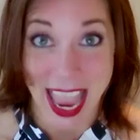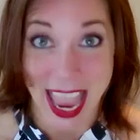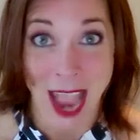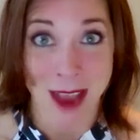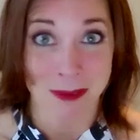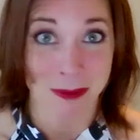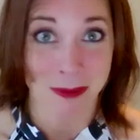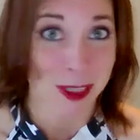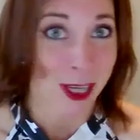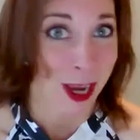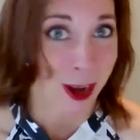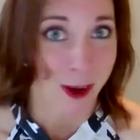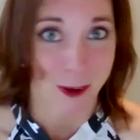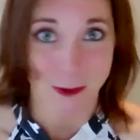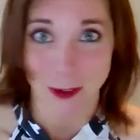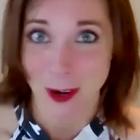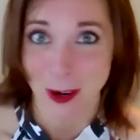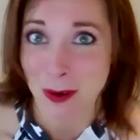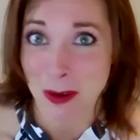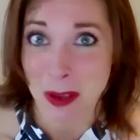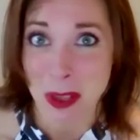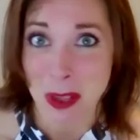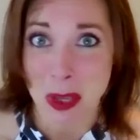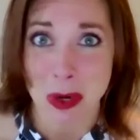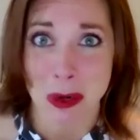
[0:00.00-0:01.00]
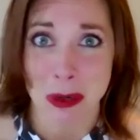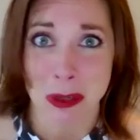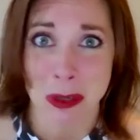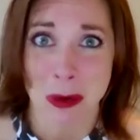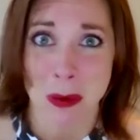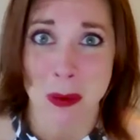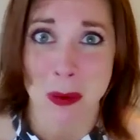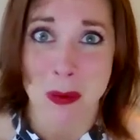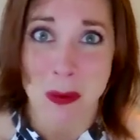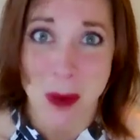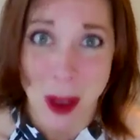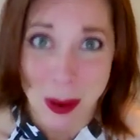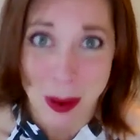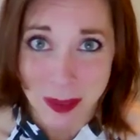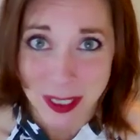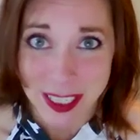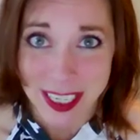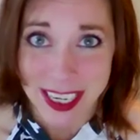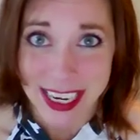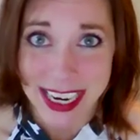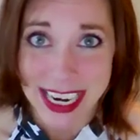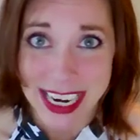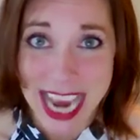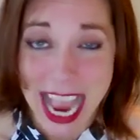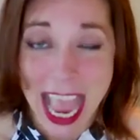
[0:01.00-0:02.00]
I'm Jennifer with Hoosier Web
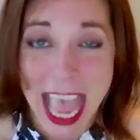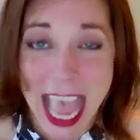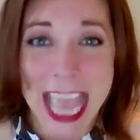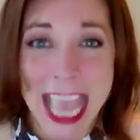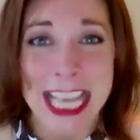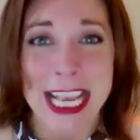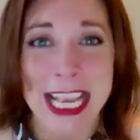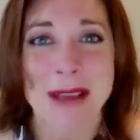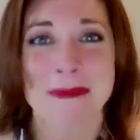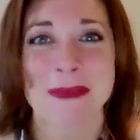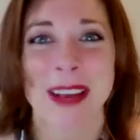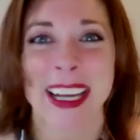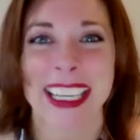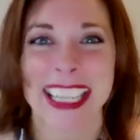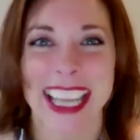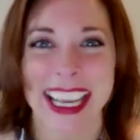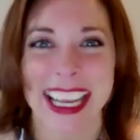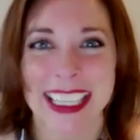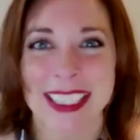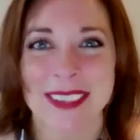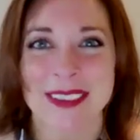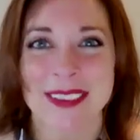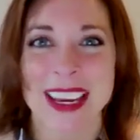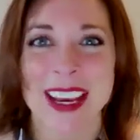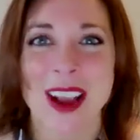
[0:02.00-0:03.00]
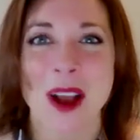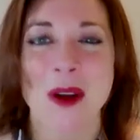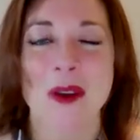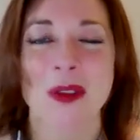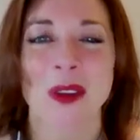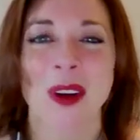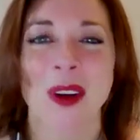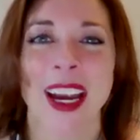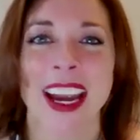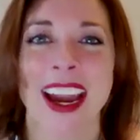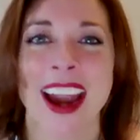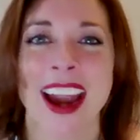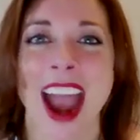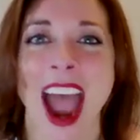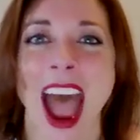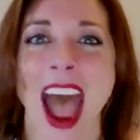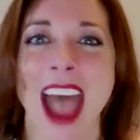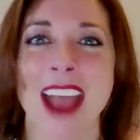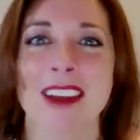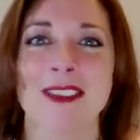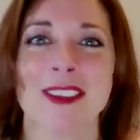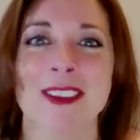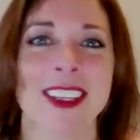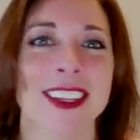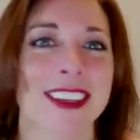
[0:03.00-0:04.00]
Chic. Come back next week where
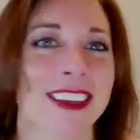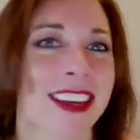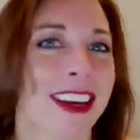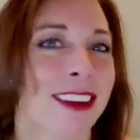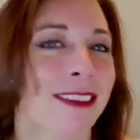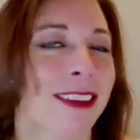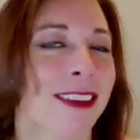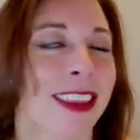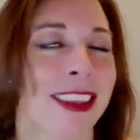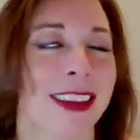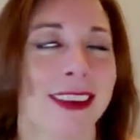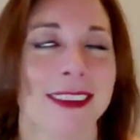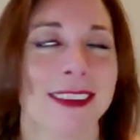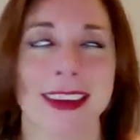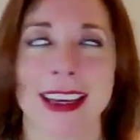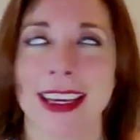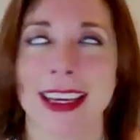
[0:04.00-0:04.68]
I will share with you